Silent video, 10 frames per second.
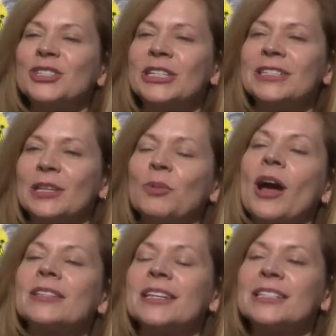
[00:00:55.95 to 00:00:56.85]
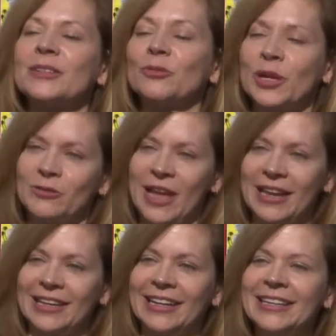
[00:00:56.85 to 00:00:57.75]
She's in the process of
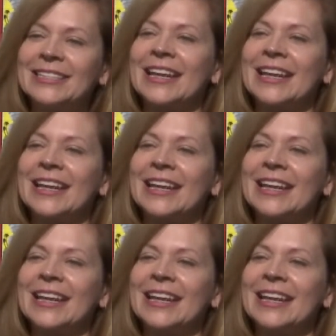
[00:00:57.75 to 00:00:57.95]
renovating it.